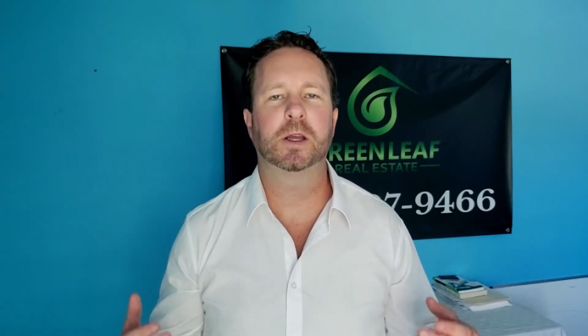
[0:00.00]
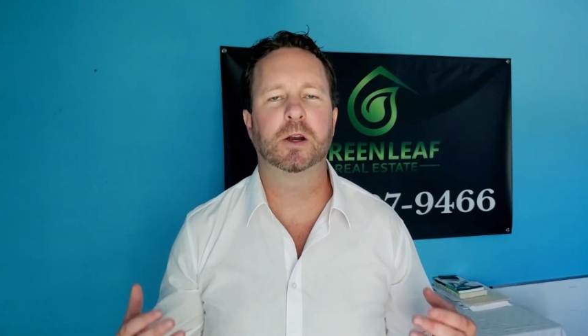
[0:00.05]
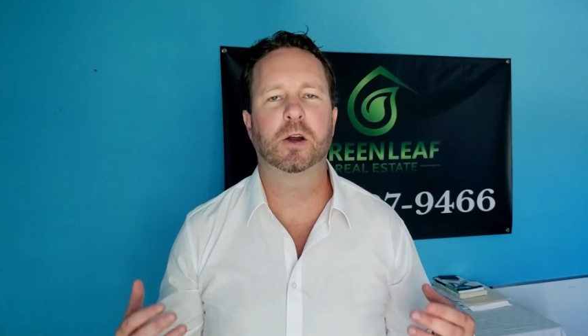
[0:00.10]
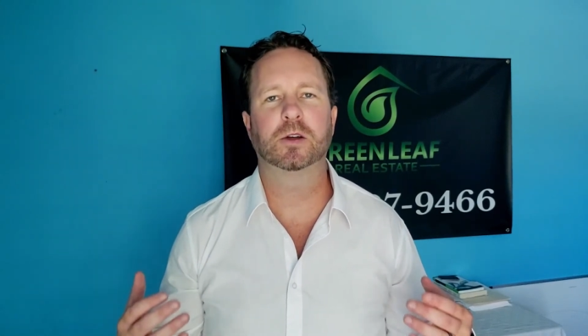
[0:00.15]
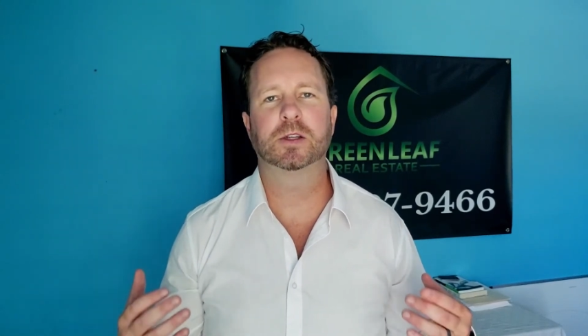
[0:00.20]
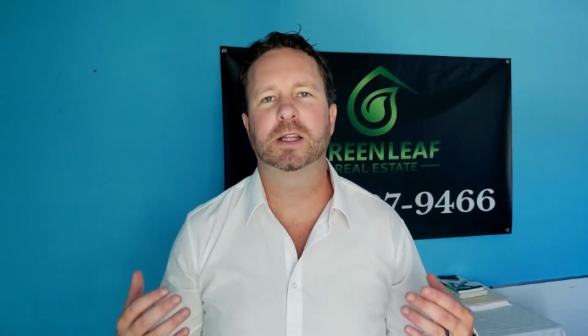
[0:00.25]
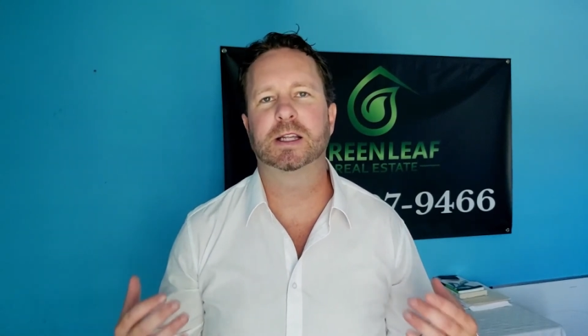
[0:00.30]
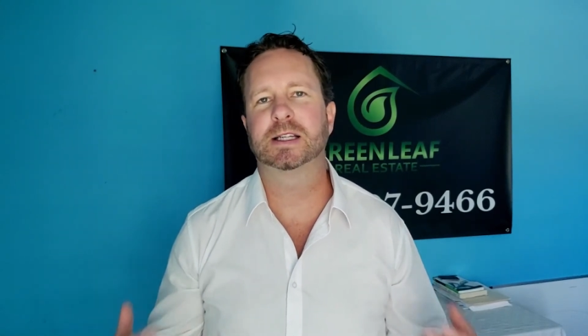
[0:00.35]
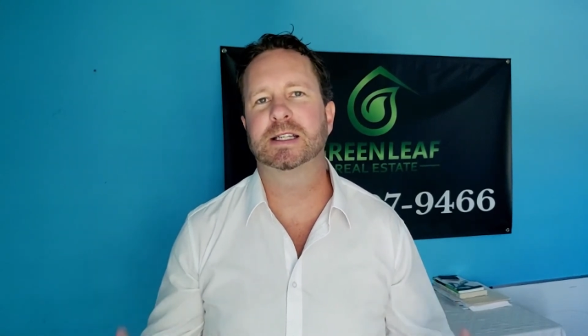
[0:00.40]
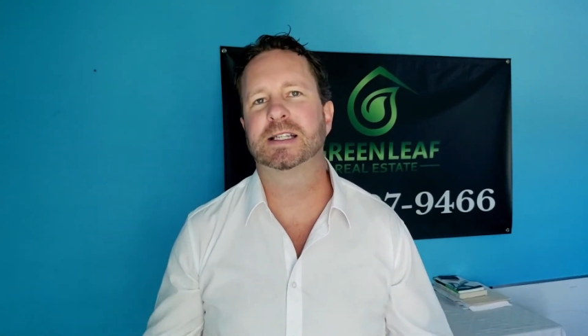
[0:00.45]
you
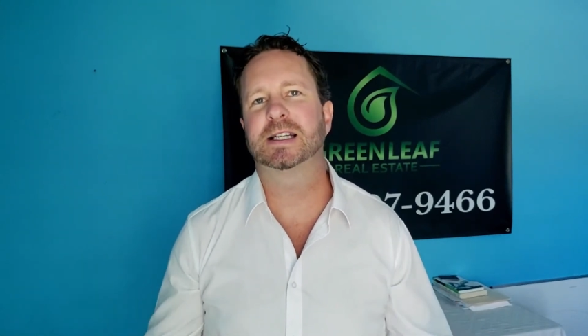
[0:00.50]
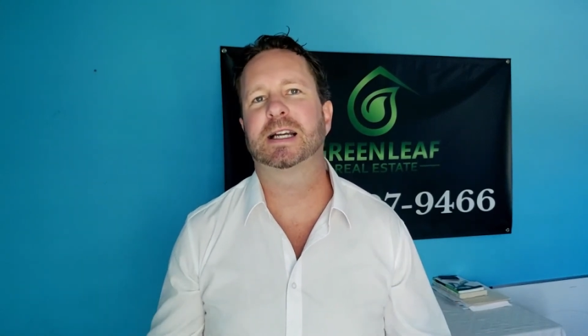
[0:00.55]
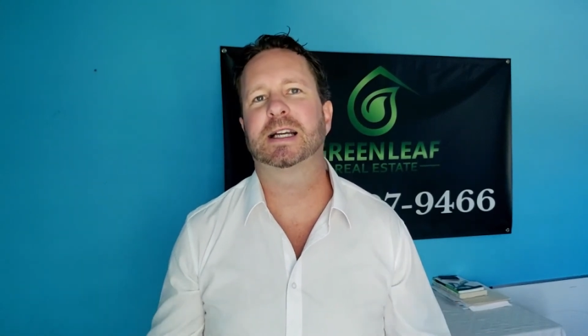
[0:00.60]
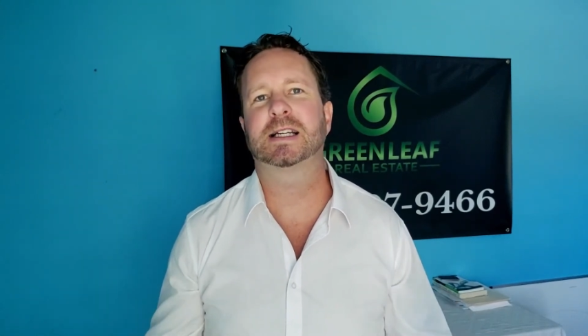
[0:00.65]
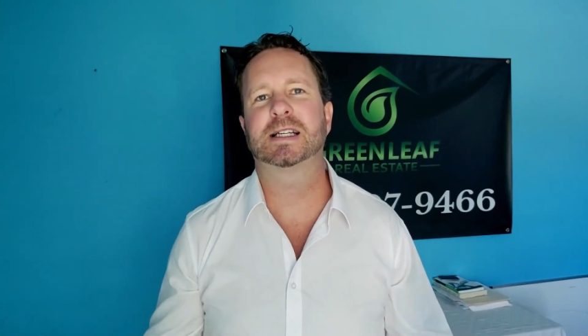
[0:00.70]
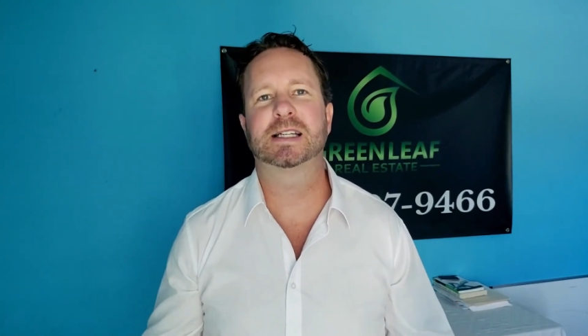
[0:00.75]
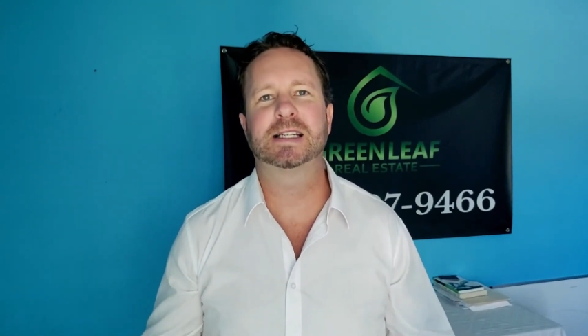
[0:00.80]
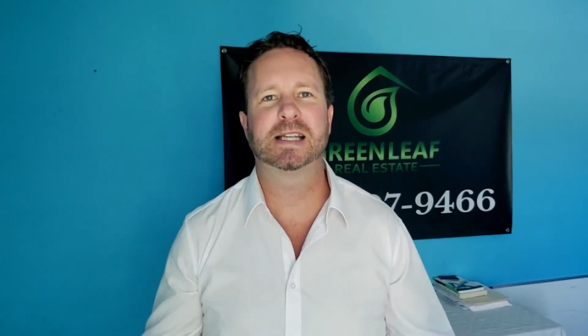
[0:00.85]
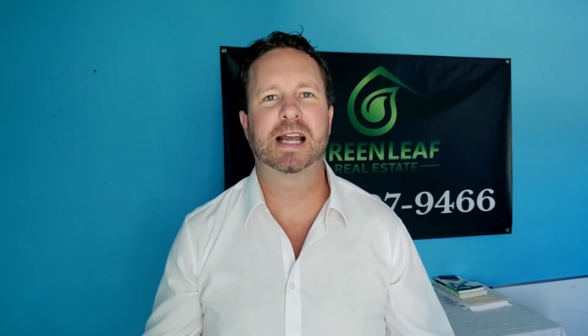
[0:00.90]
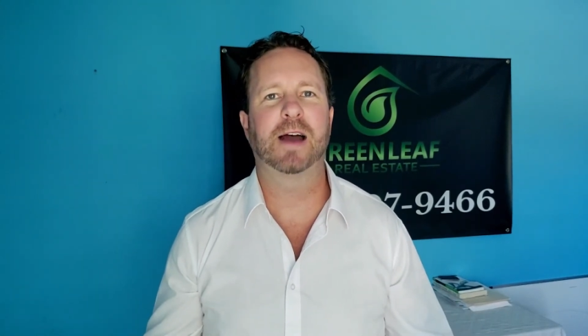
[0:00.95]
know, the
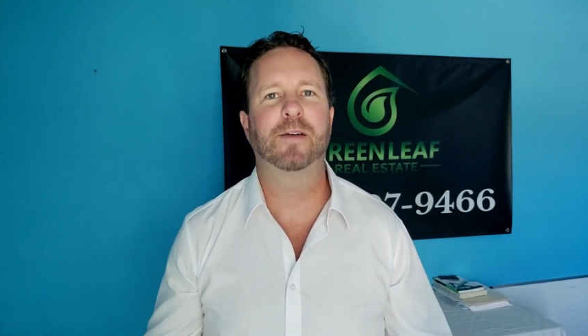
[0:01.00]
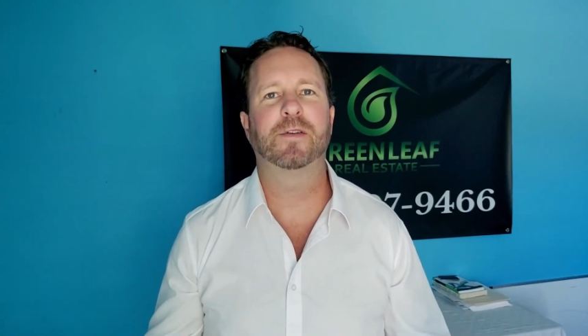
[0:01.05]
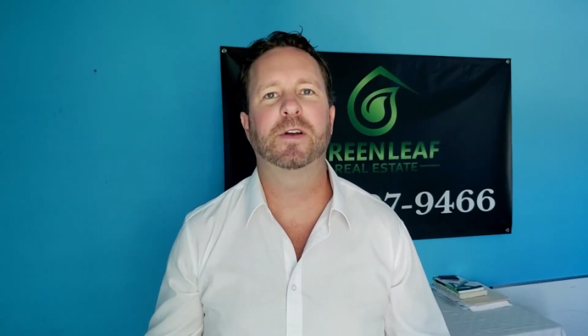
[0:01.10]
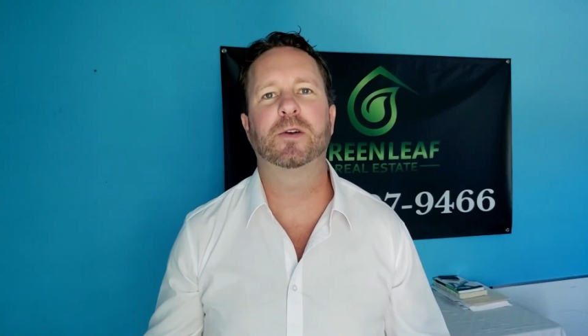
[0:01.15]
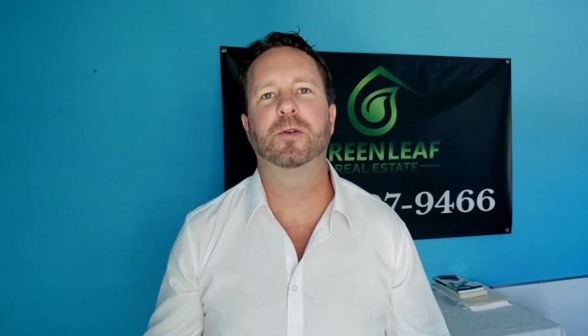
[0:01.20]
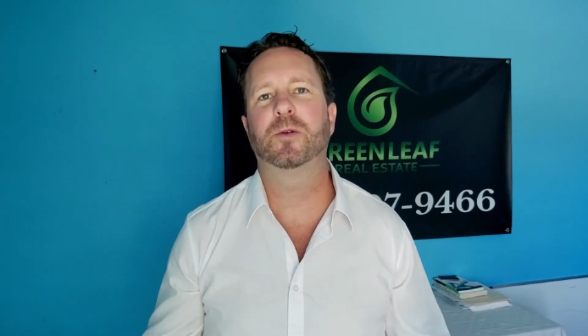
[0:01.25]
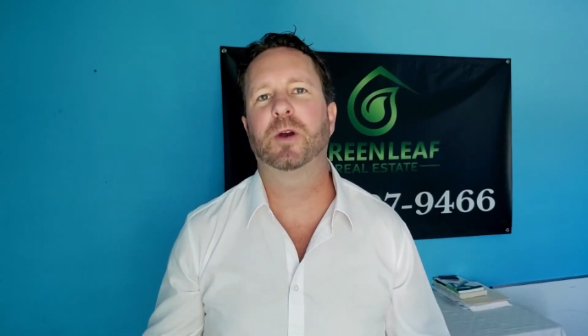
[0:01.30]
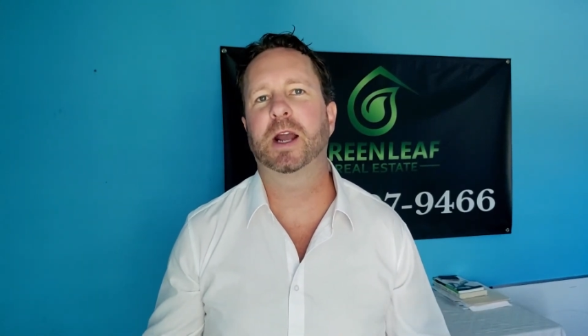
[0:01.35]
6-7